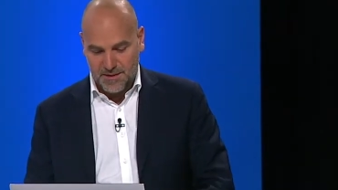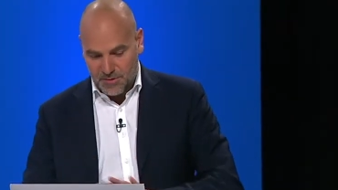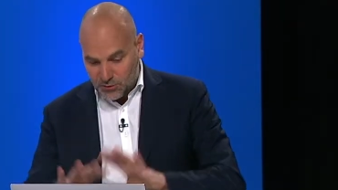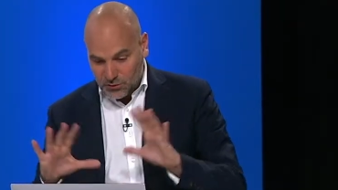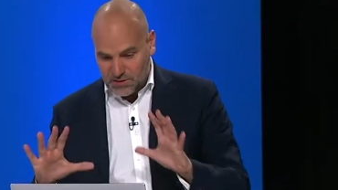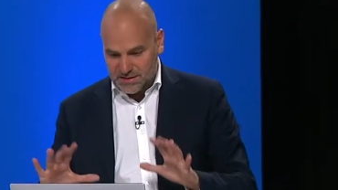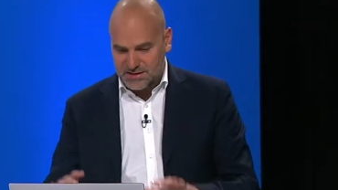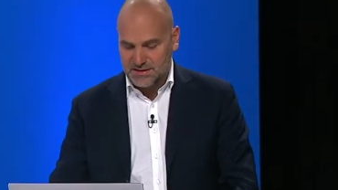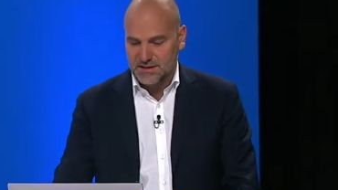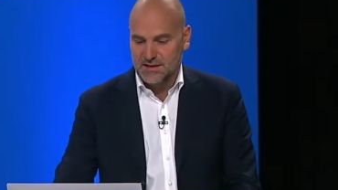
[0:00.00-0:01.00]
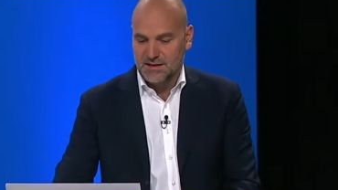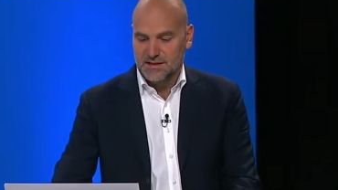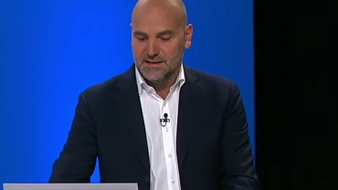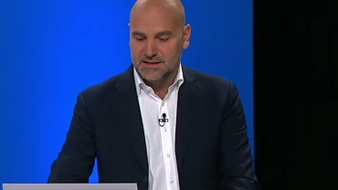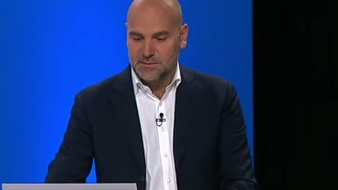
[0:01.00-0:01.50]
through this
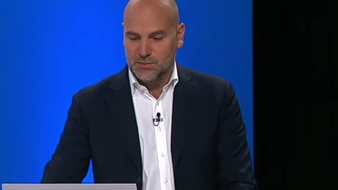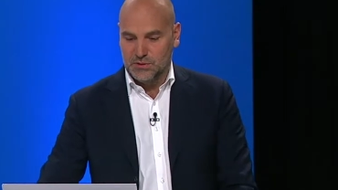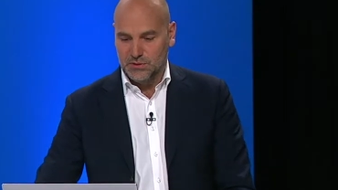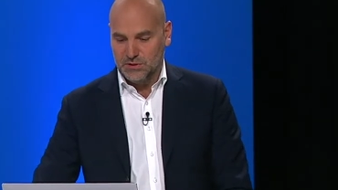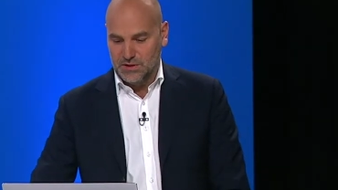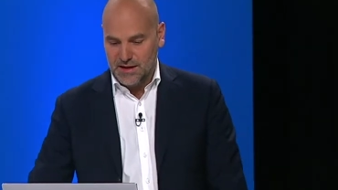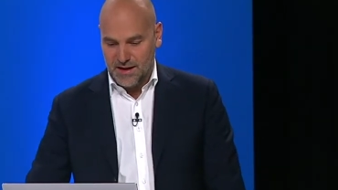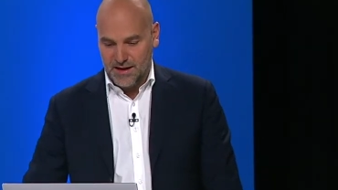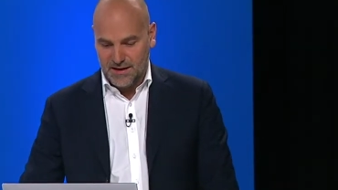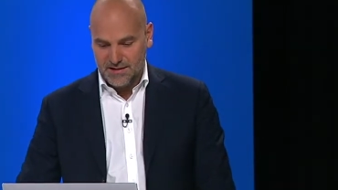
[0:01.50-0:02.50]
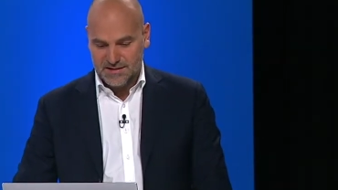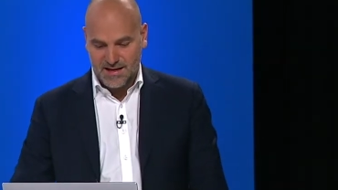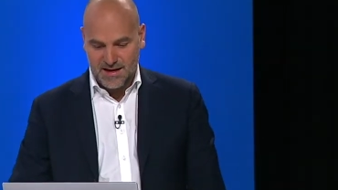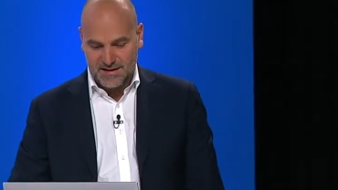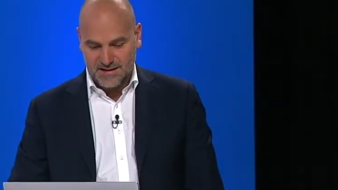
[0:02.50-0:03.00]
simple
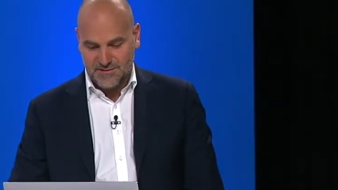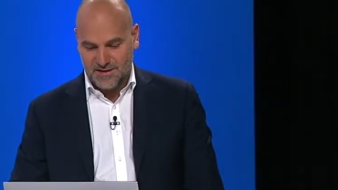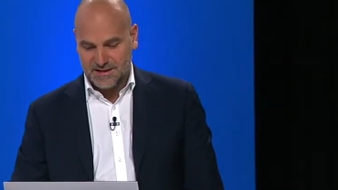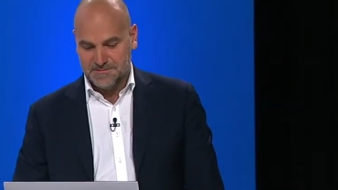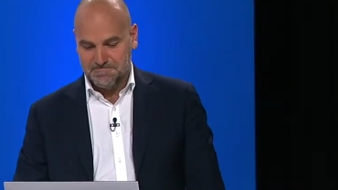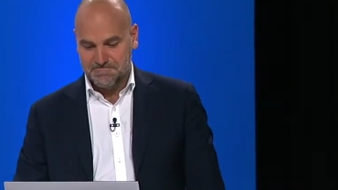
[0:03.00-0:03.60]
standard interface.